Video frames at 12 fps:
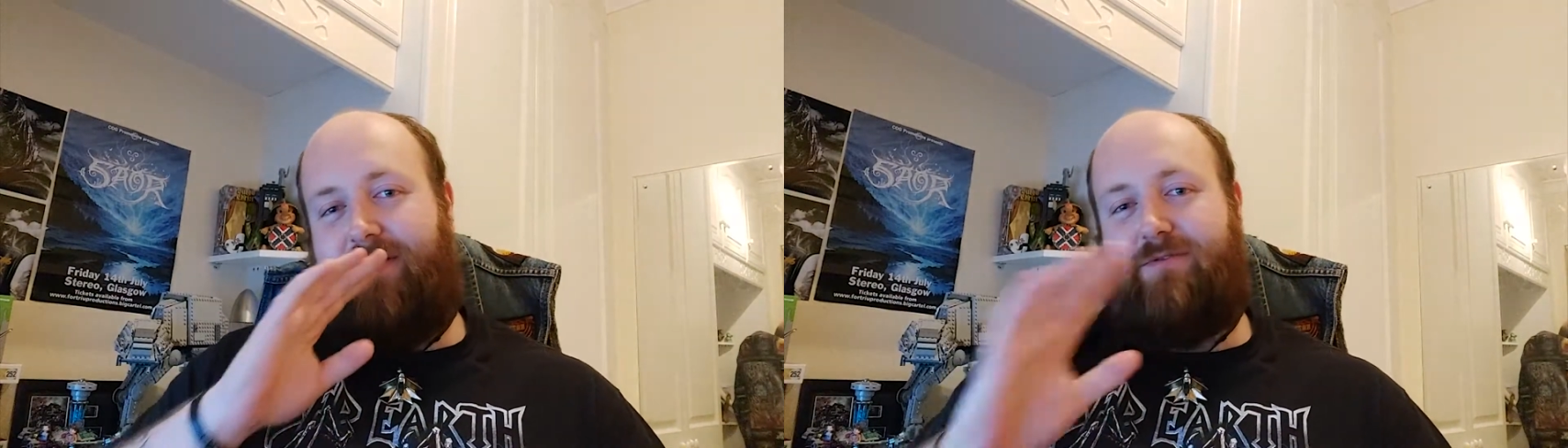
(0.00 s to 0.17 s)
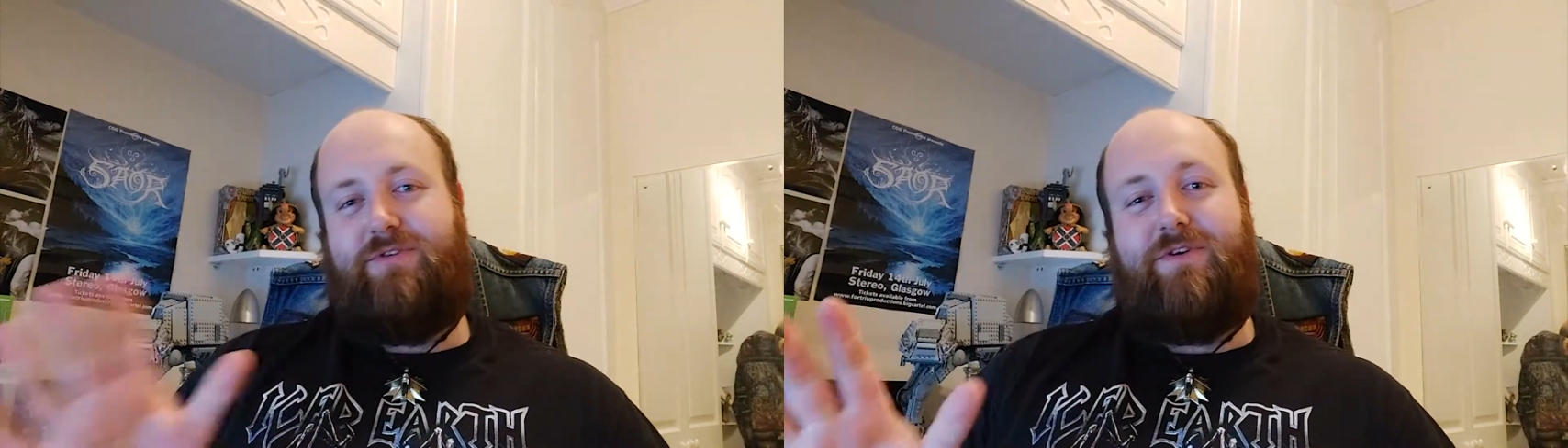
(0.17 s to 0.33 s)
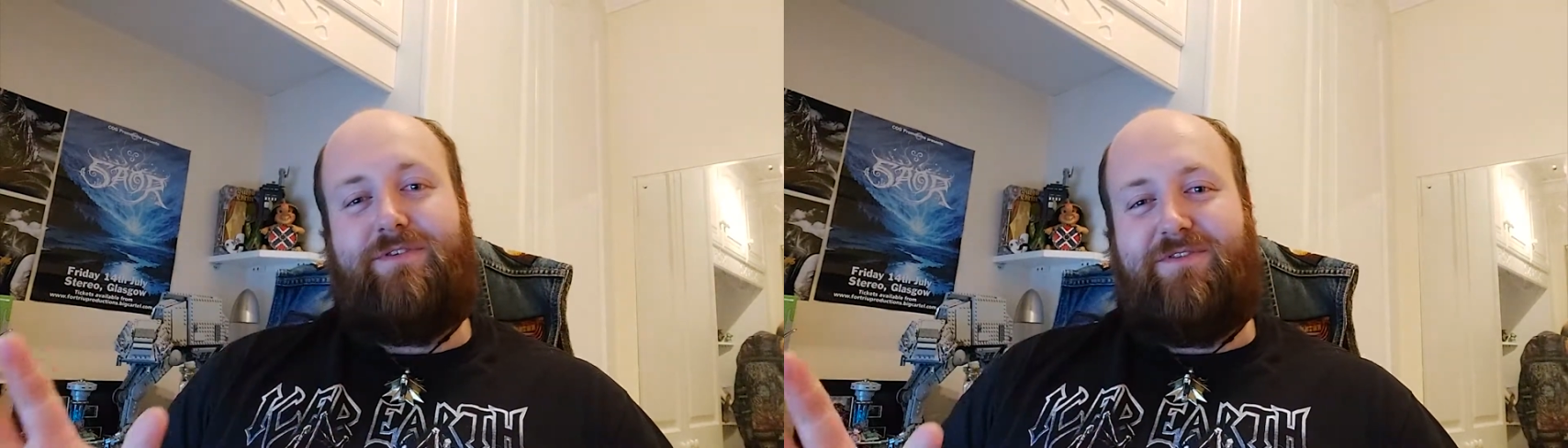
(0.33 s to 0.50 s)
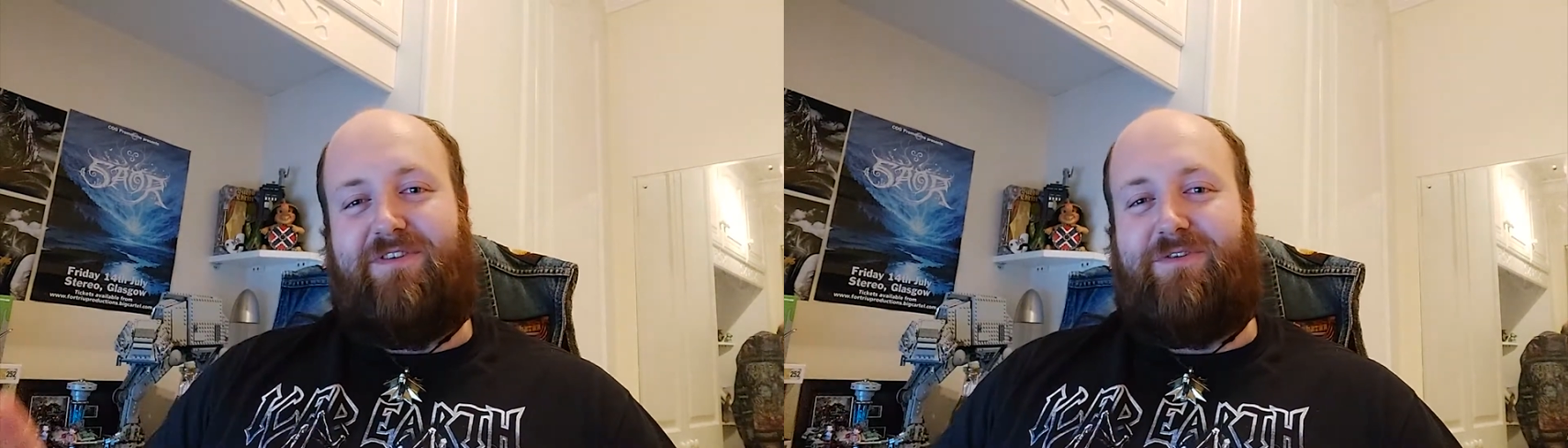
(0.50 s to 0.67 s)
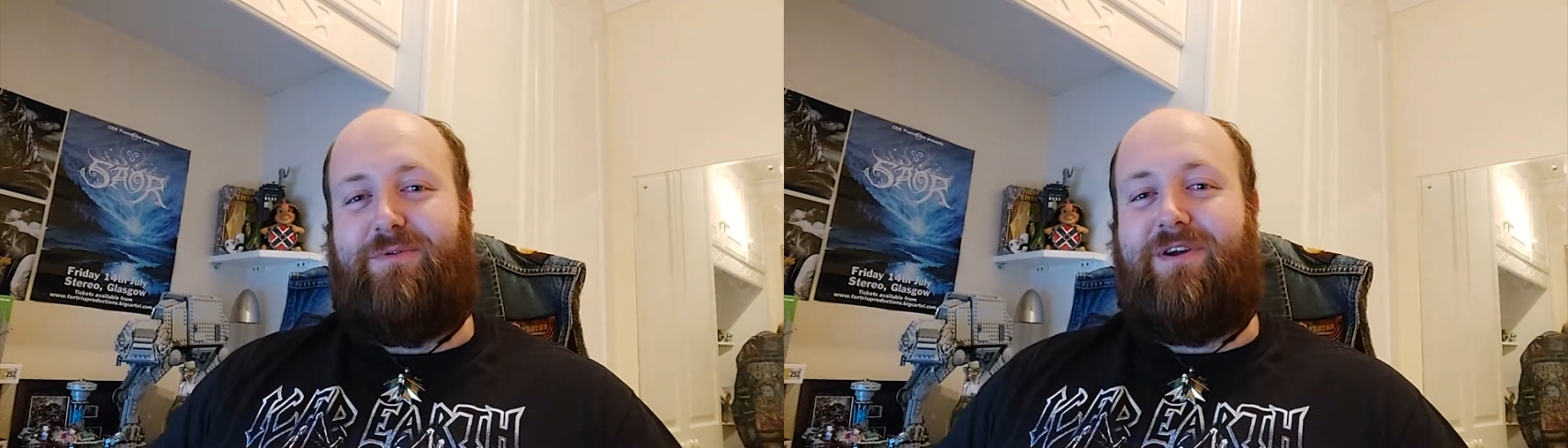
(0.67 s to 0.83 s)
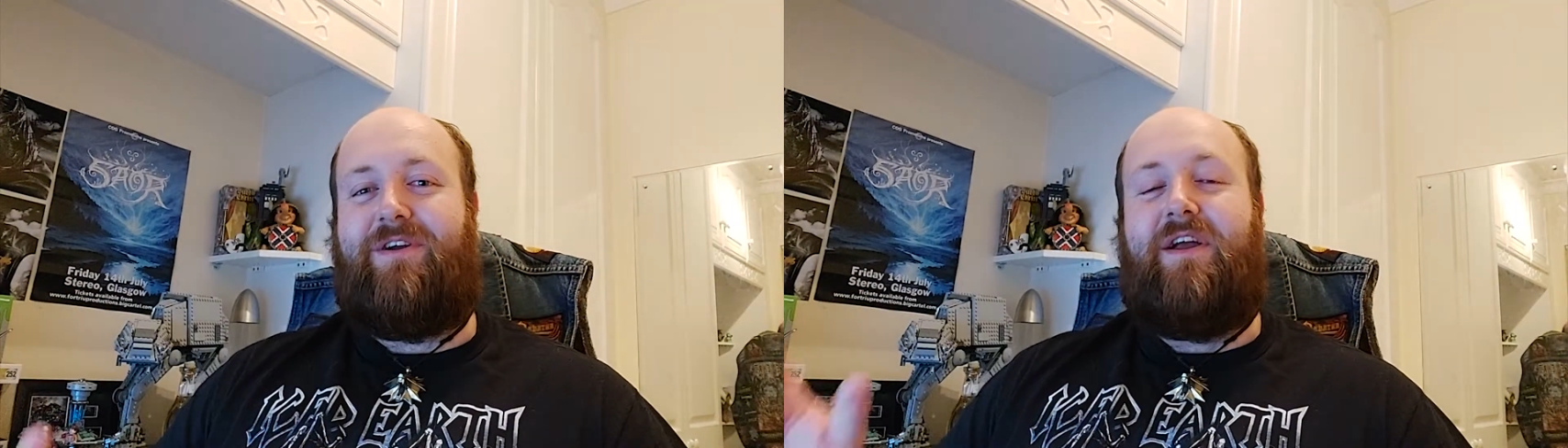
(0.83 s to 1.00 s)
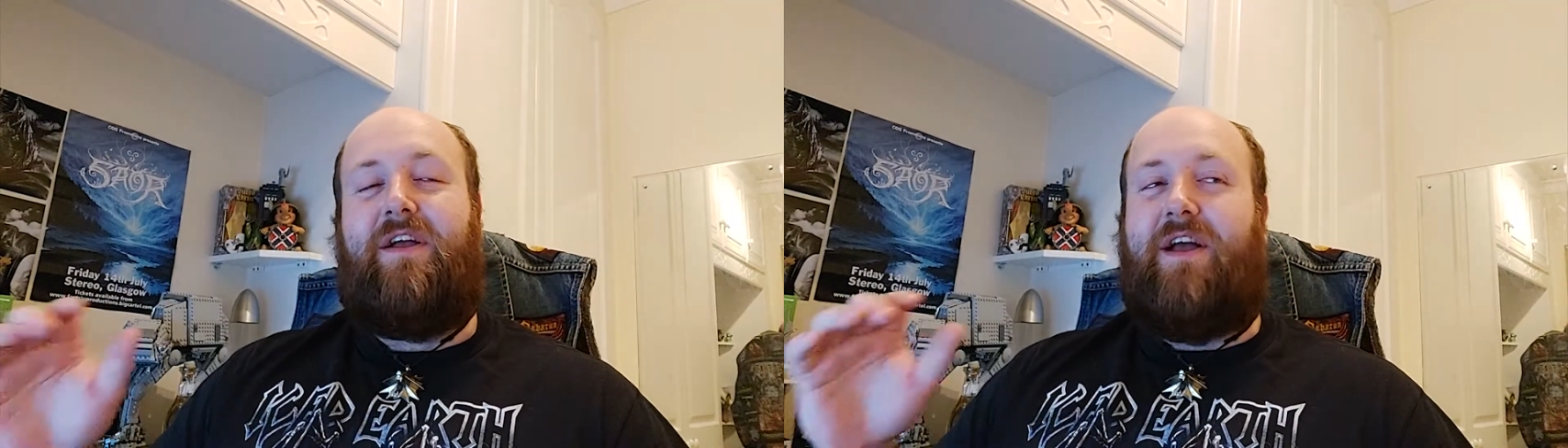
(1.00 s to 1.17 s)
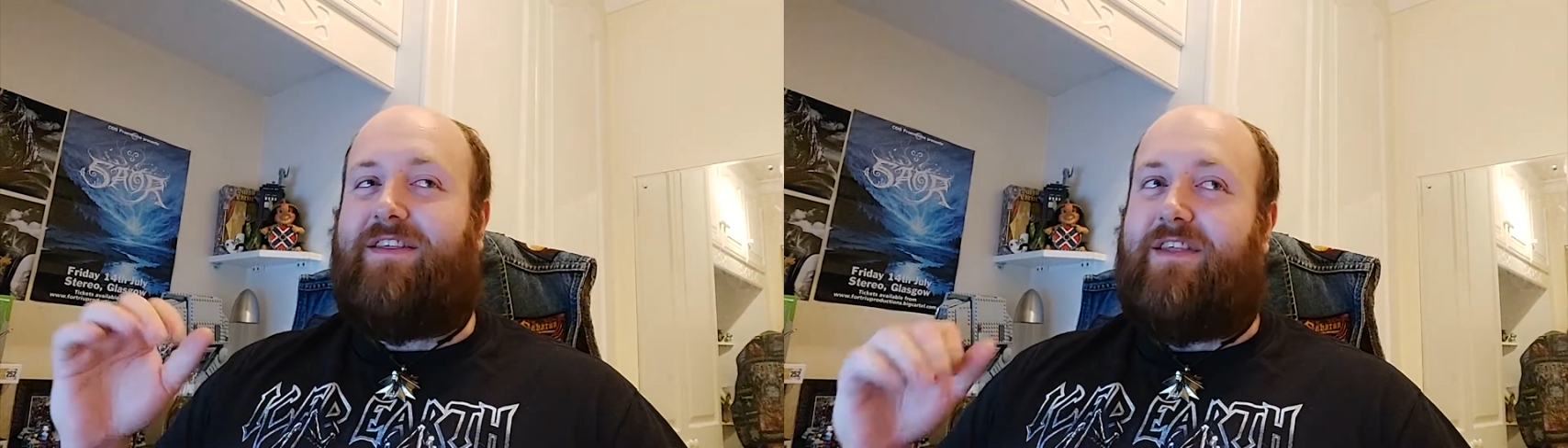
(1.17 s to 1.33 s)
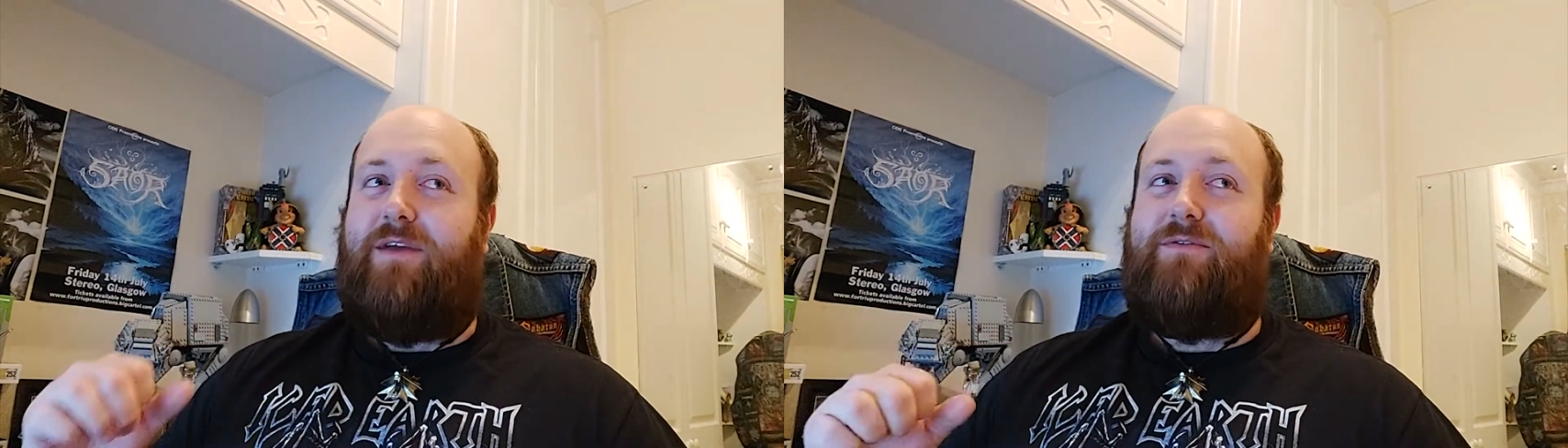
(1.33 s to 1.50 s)
try not to swear.
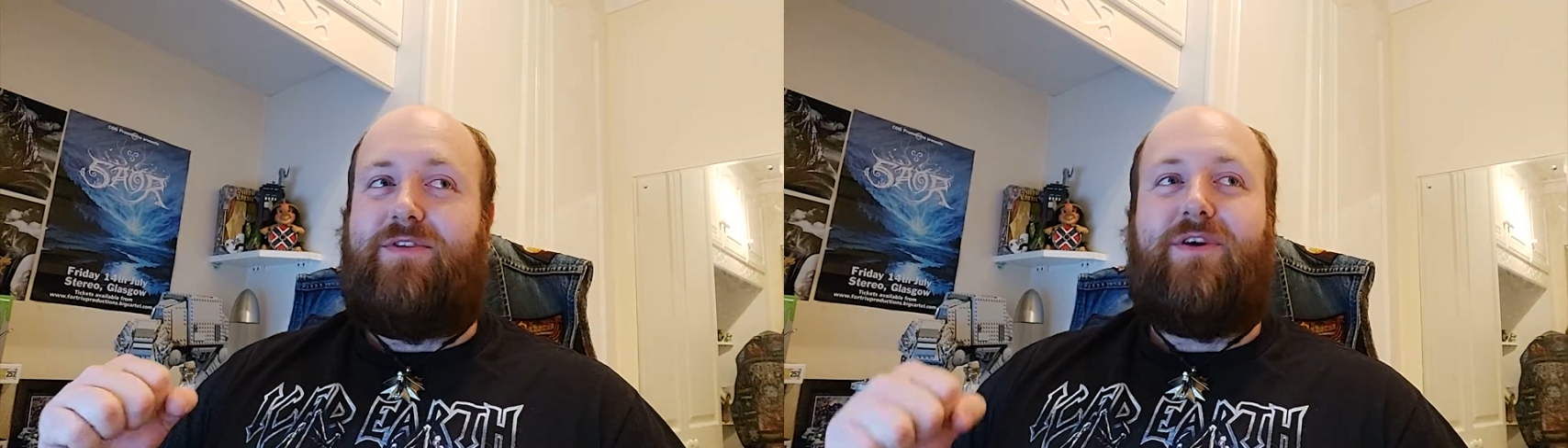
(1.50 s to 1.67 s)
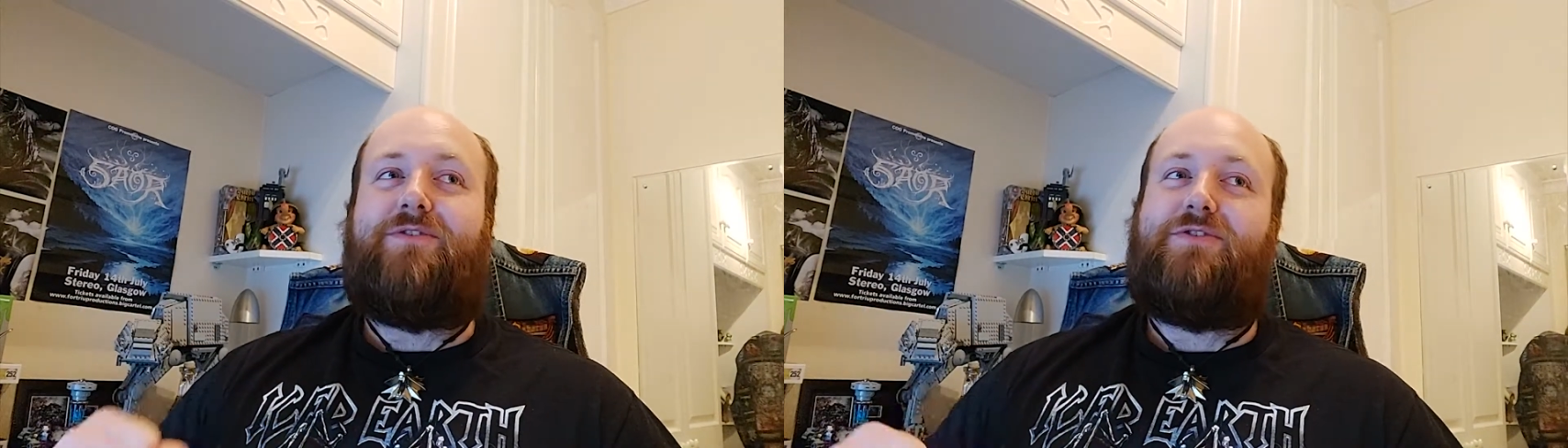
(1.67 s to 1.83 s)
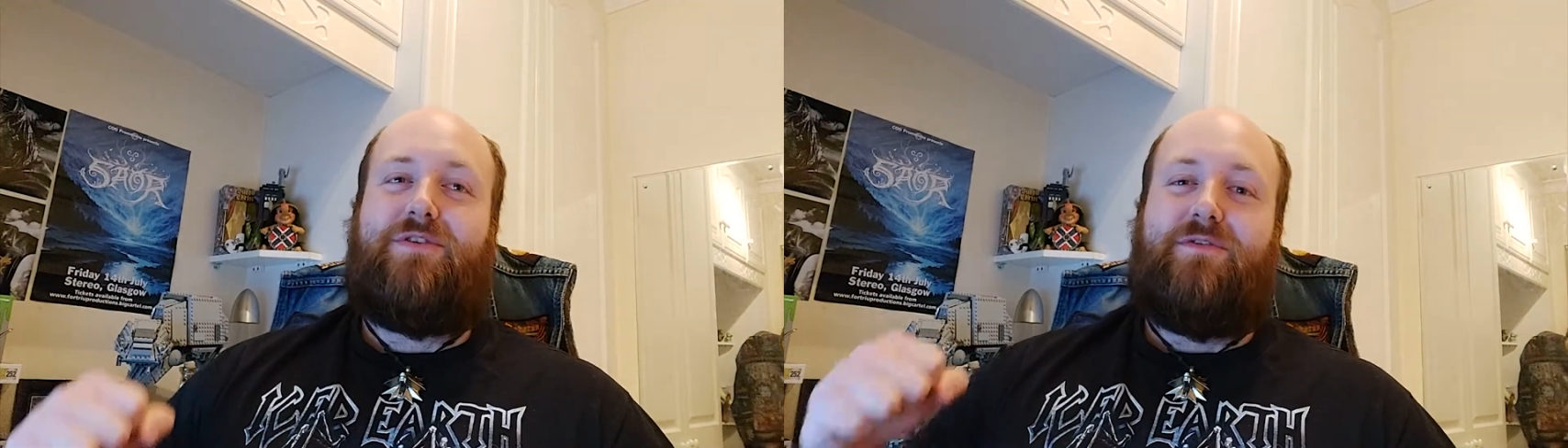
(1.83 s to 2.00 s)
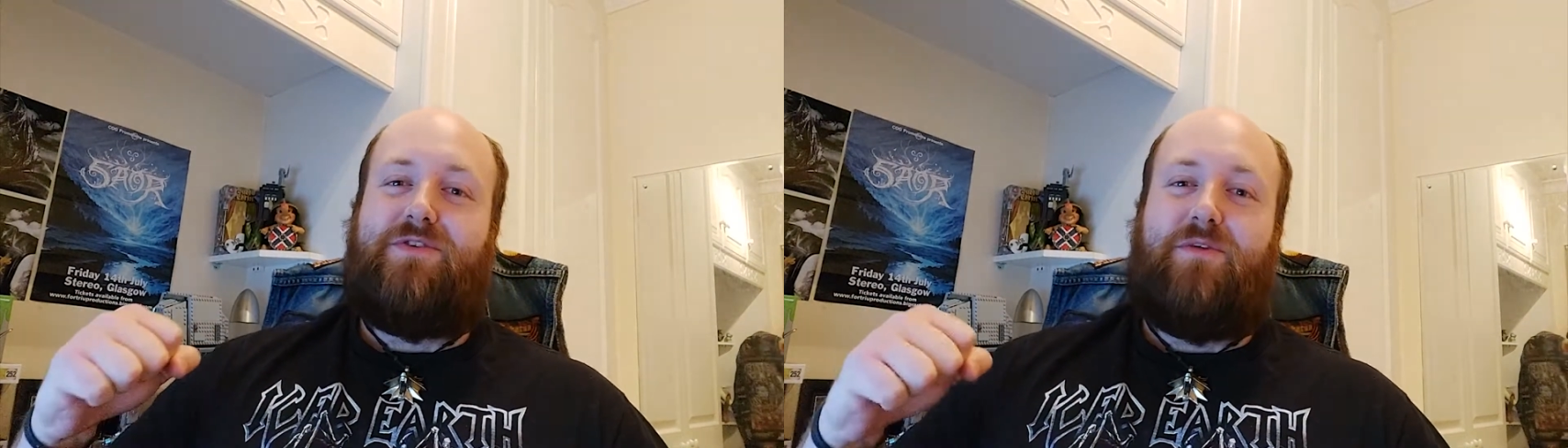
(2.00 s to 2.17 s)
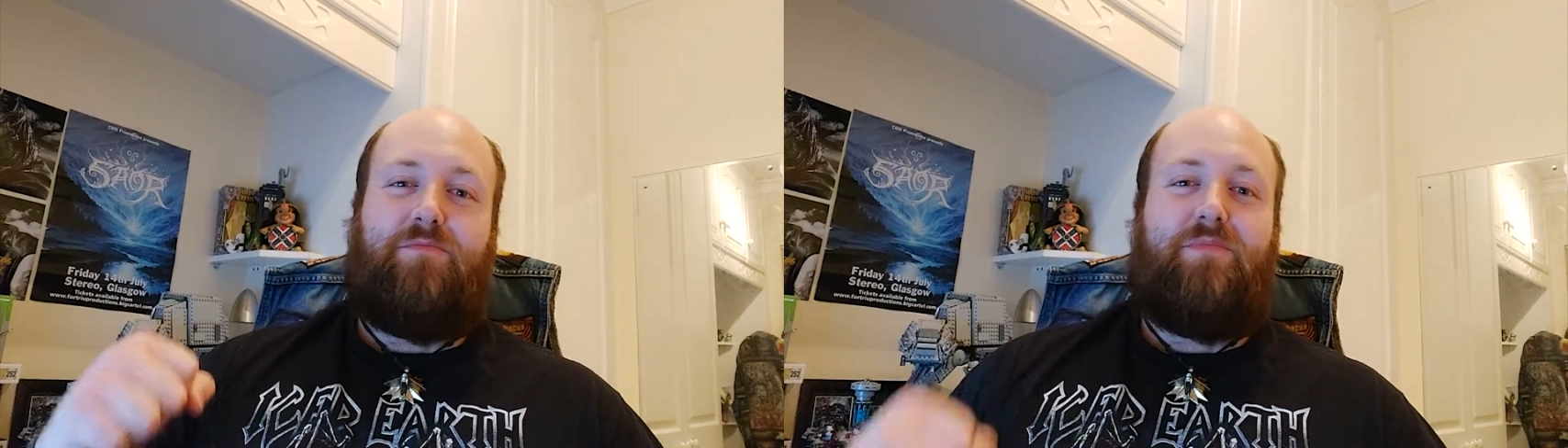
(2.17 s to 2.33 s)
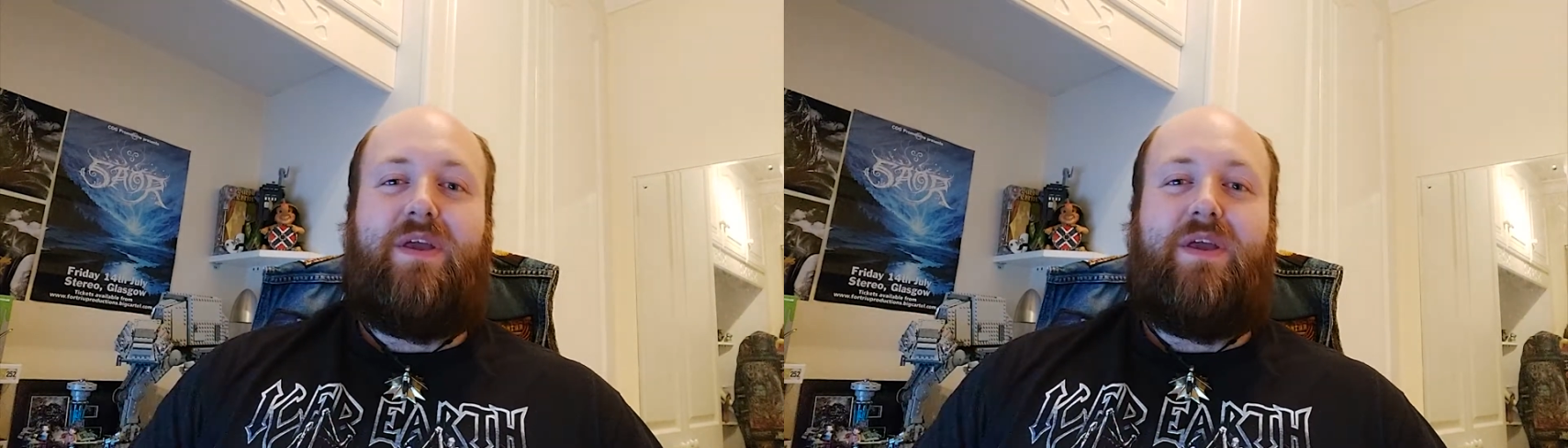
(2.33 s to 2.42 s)
And David Dunn should have just